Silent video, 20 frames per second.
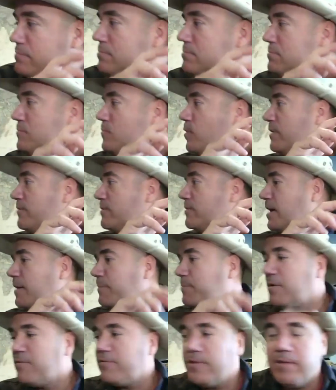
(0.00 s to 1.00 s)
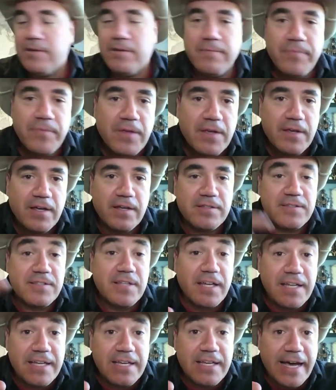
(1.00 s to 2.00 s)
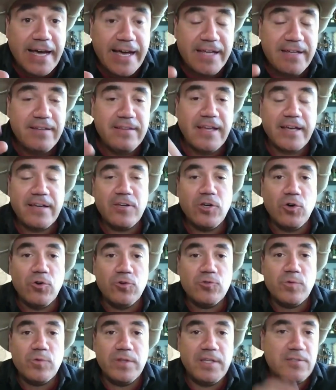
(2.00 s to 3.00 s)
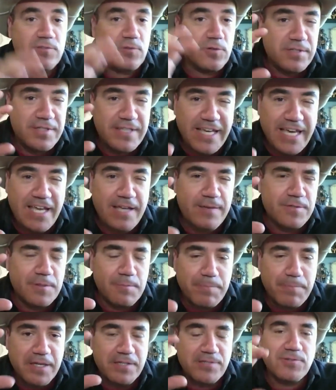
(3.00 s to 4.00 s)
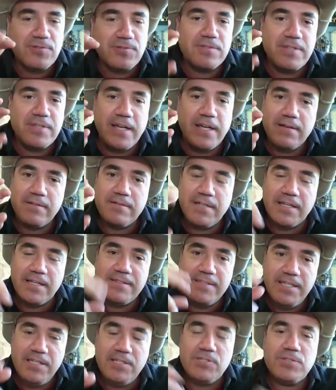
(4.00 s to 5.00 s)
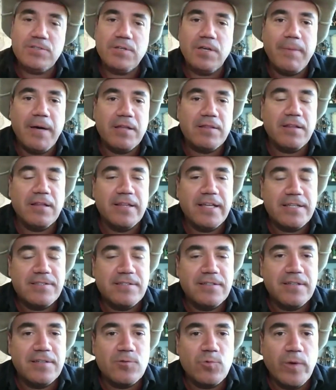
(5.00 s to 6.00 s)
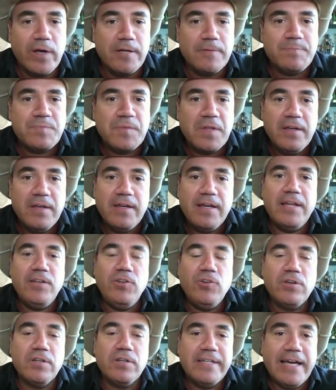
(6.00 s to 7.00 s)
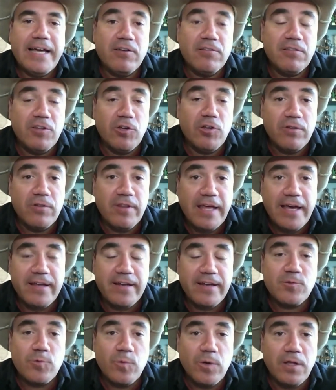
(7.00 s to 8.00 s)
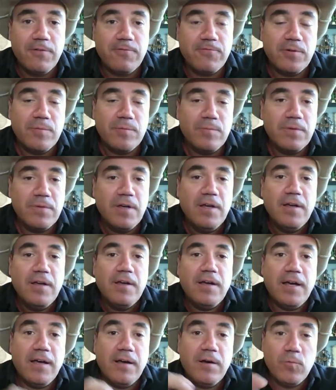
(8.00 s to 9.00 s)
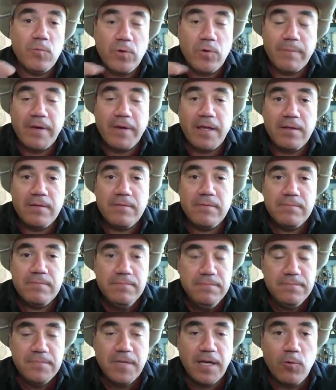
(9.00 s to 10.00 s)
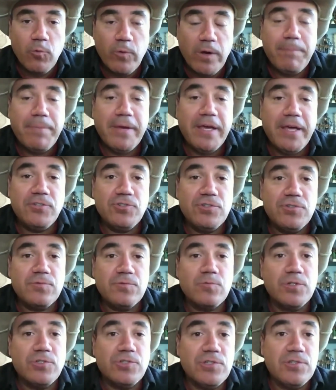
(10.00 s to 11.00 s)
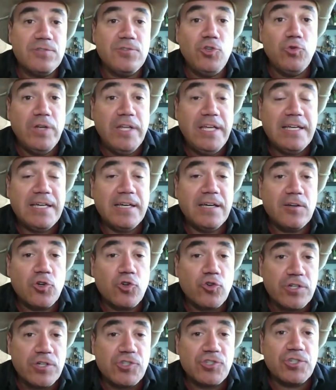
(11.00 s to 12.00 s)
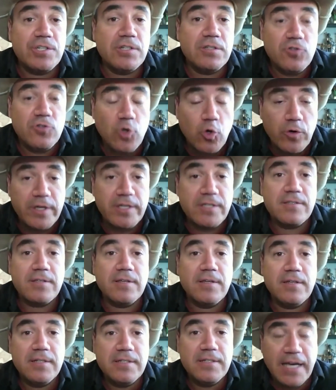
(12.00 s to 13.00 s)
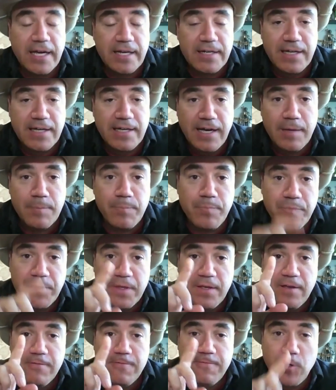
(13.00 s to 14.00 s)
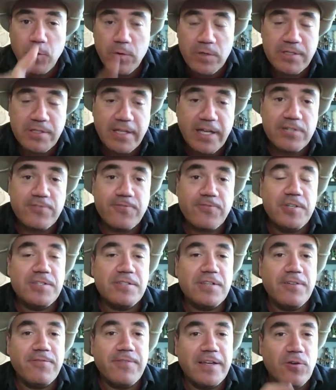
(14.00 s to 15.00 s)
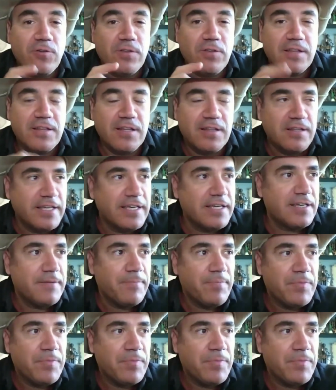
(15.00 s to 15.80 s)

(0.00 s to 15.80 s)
do I have a copy of it here? A study guide that goes with it. So it's games and puzzles that teach about the lesson as well. And you can download that as well from one of my web pages, which is uniquechristiantoys.com/free-stuff. I know that the link